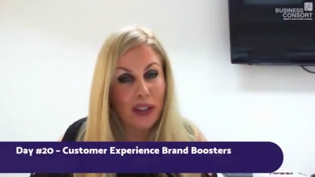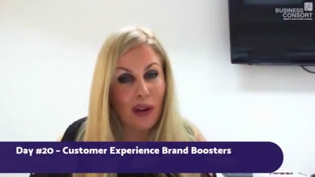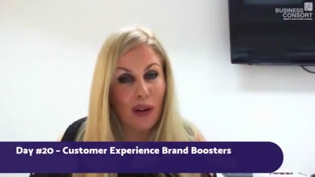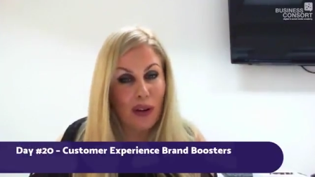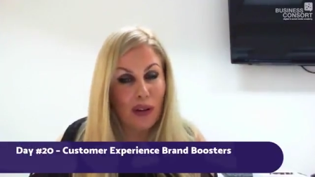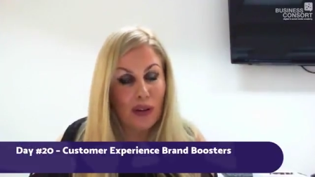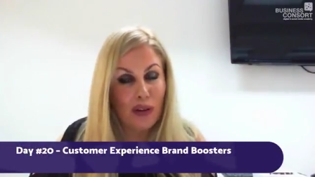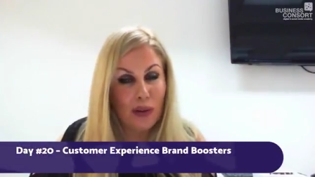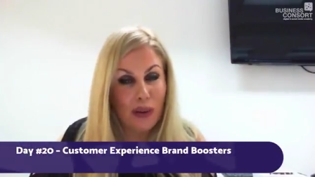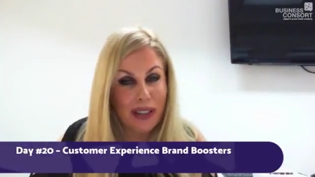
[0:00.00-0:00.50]

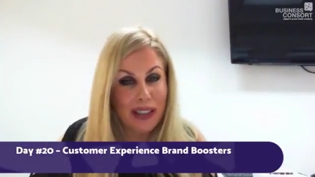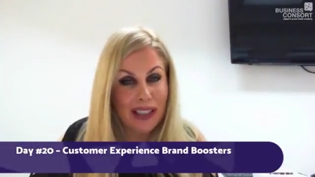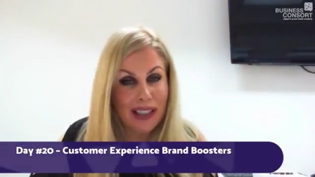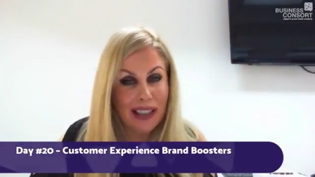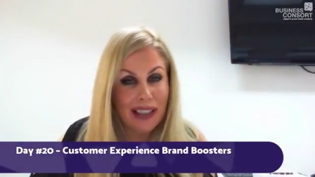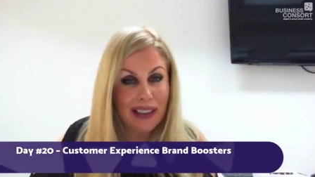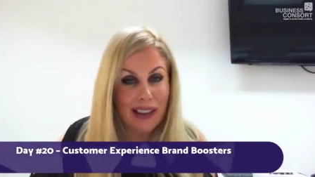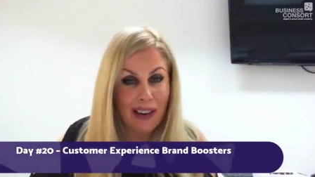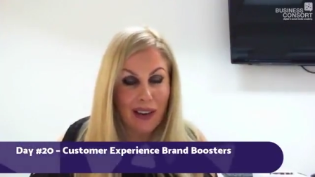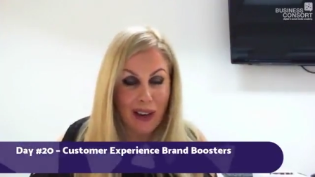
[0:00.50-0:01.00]
on
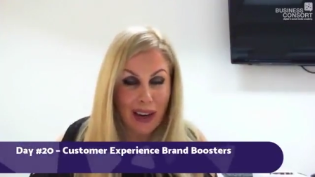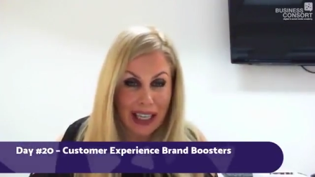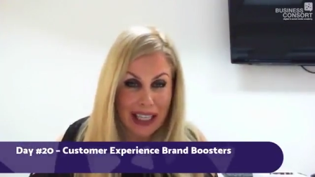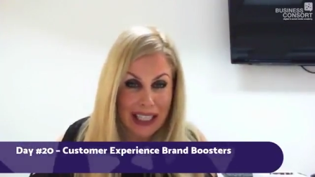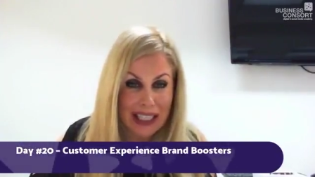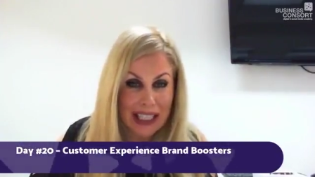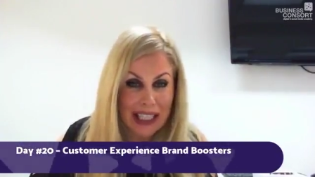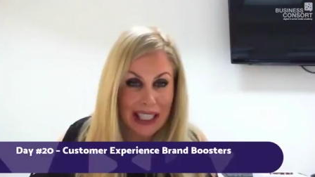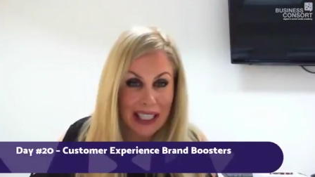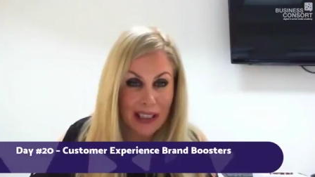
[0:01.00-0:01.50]
Twitter or
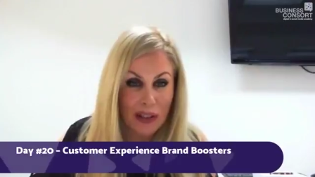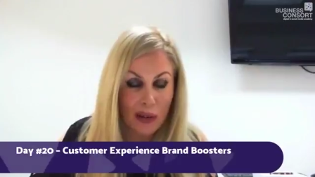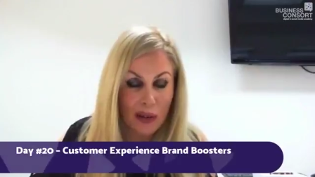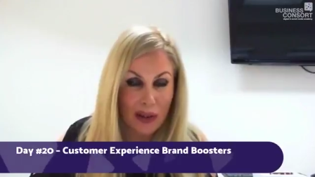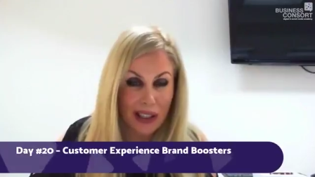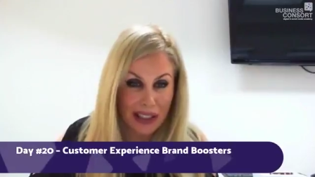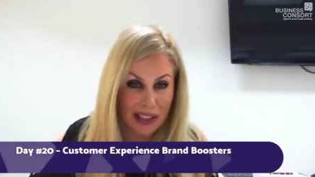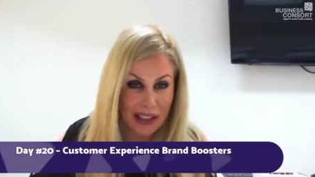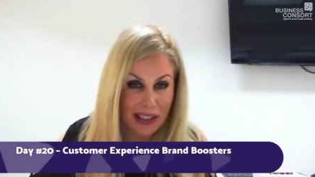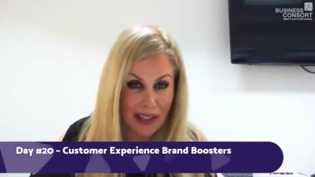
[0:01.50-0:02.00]
LinkedIn or
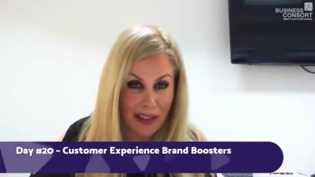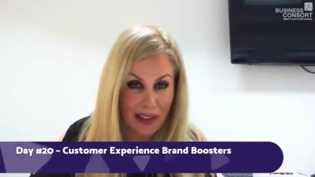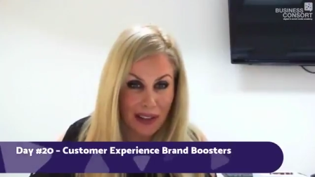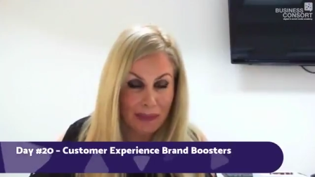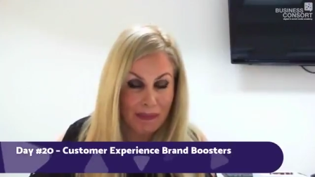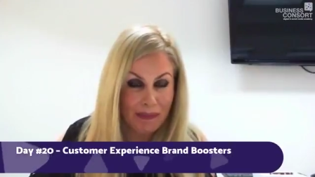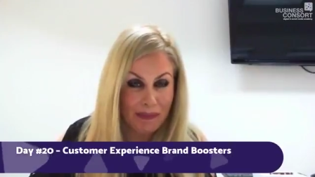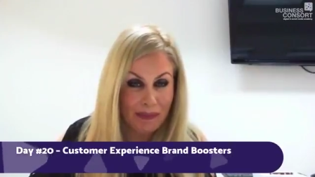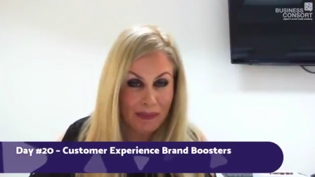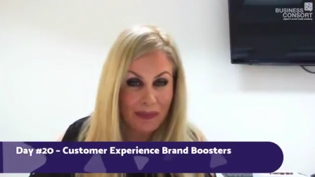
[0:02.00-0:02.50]

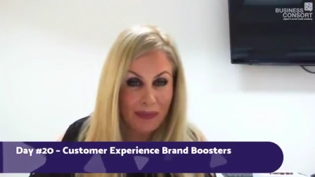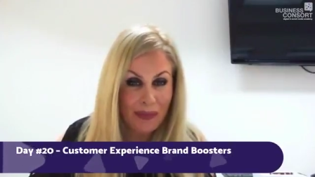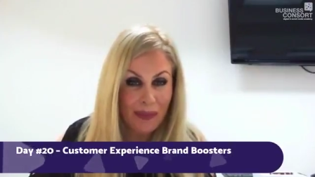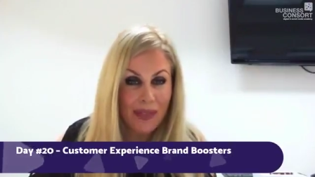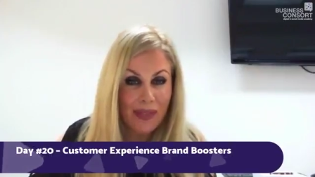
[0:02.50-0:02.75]
Instagram.